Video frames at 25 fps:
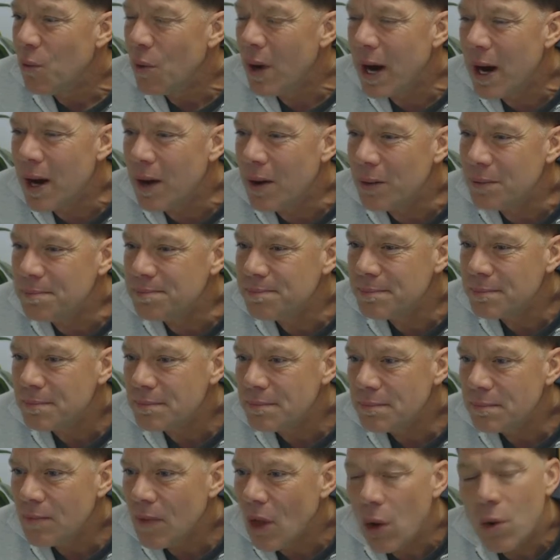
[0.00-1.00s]
Wow,
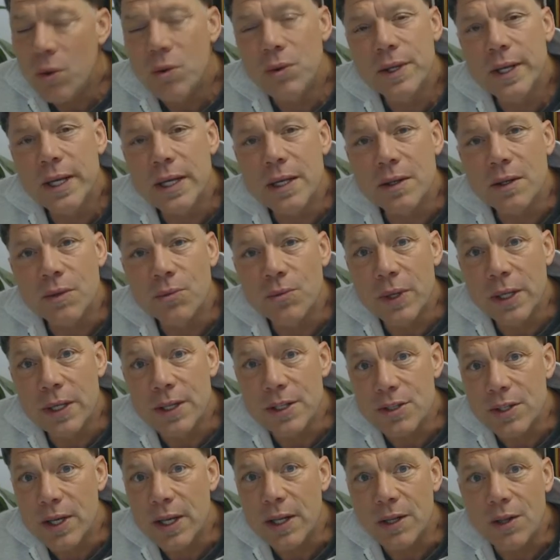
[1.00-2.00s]
holding
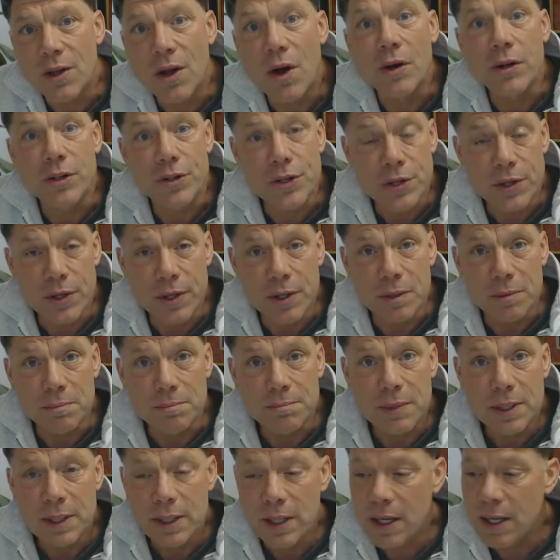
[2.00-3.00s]
real estate long term.
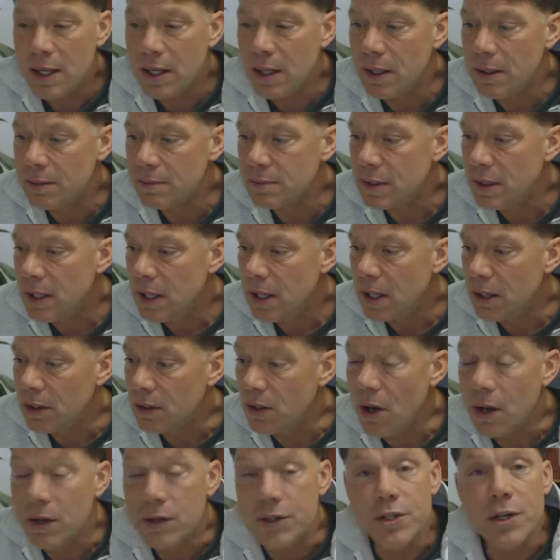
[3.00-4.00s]

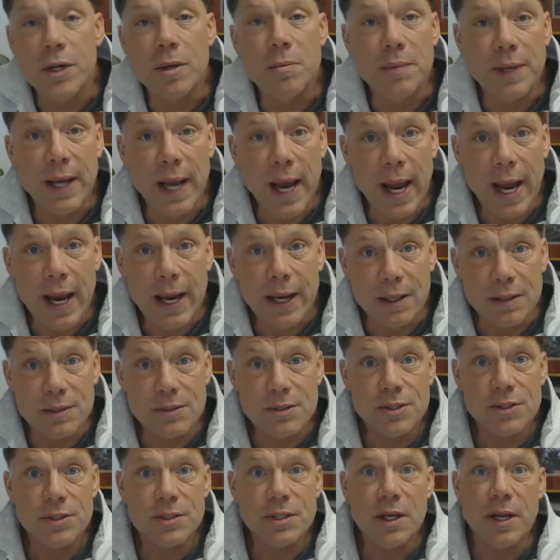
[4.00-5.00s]
Long-term
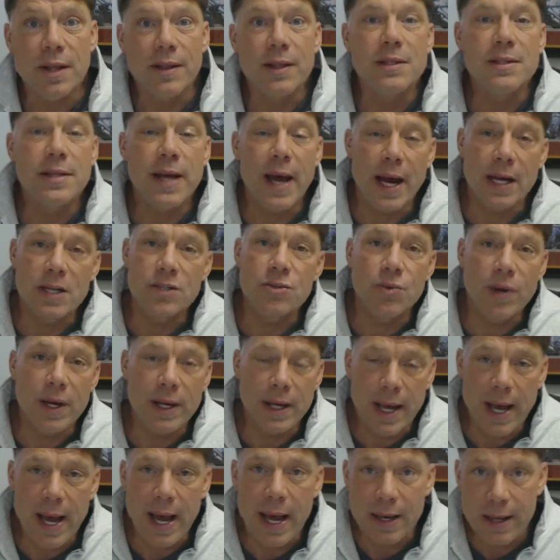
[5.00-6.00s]
gains, the tax
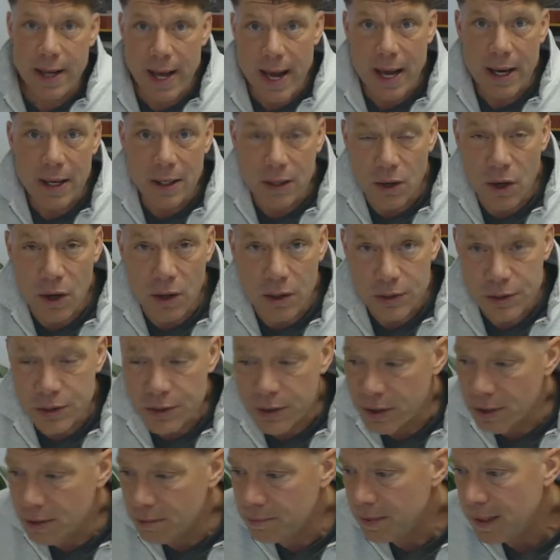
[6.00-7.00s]
rate at
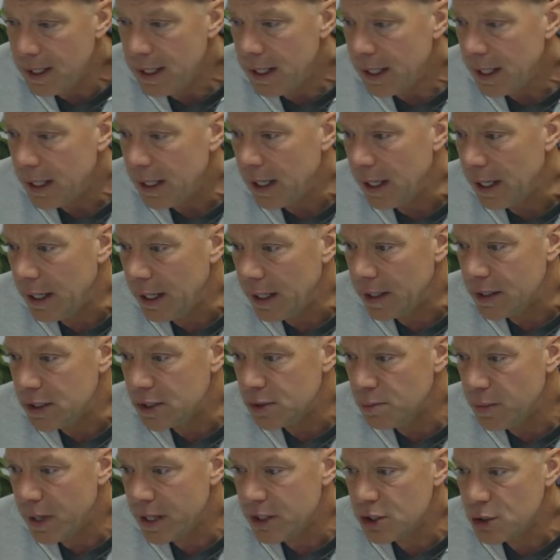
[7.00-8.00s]
long-term
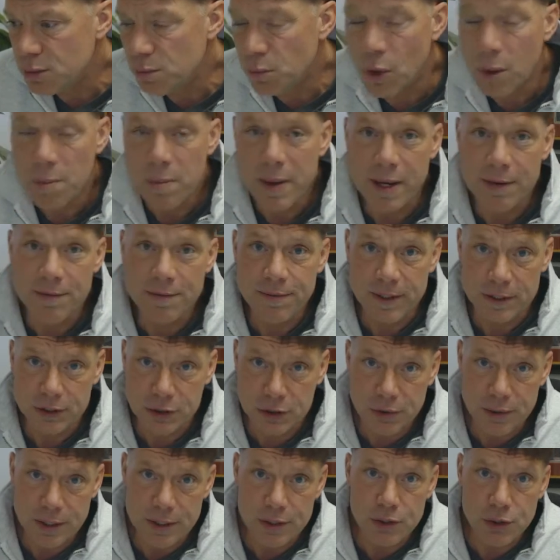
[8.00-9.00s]
is much more
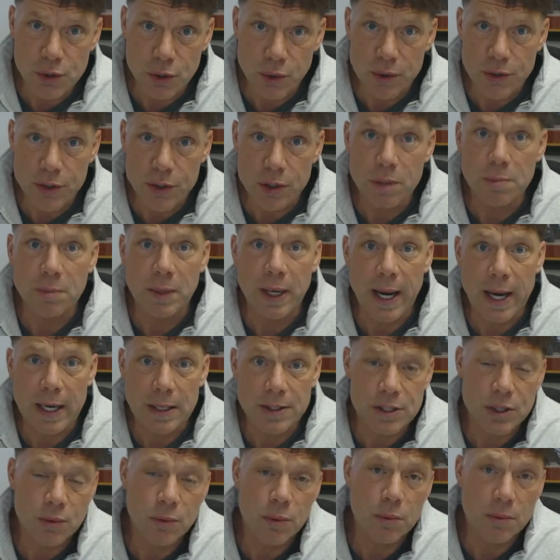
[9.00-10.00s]
beneficial than short-term
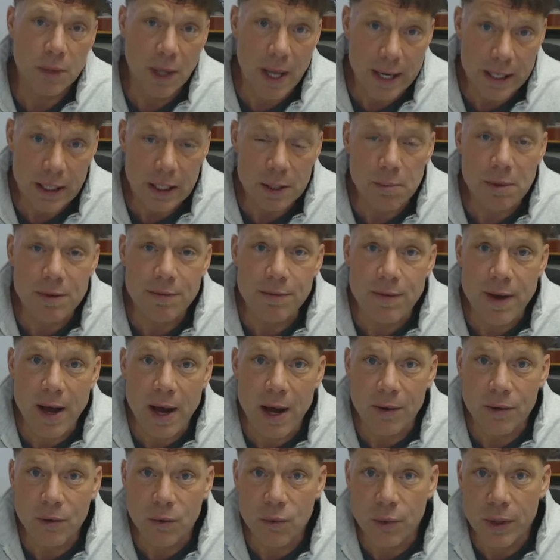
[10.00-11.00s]
gains that would likely be
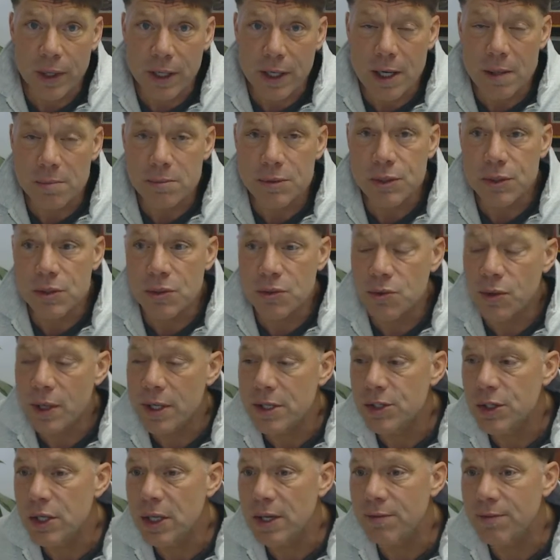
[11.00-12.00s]
found when it comes to
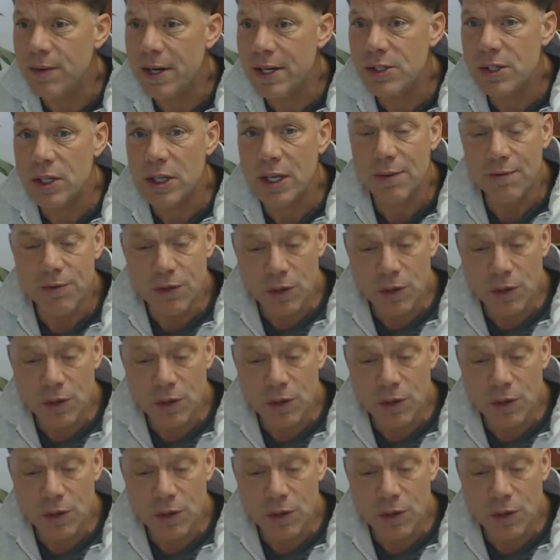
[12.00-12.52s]
trust deed investing.